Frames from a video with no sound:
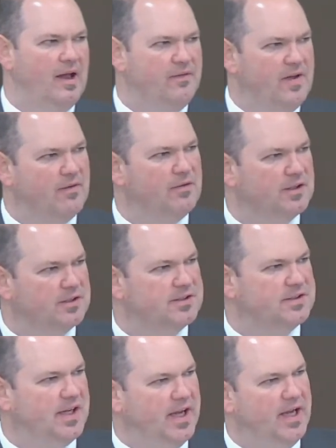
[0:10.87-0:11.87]
Have you ever
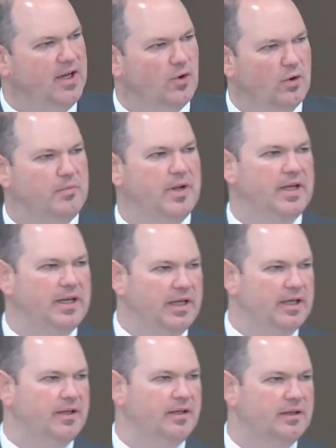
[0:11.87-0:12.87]
seen or been
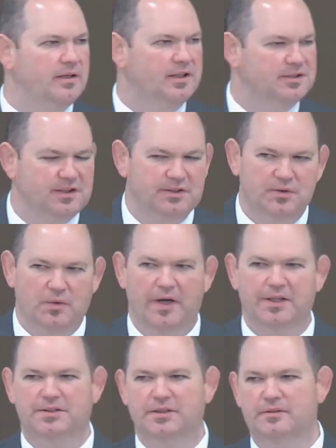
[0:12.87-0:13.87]
in a
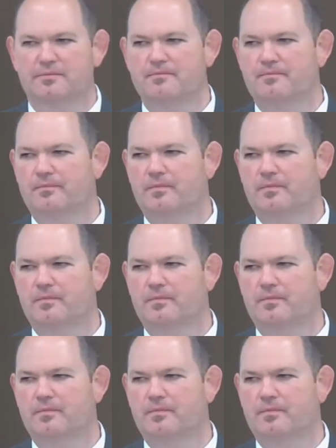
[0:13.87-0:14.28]
situation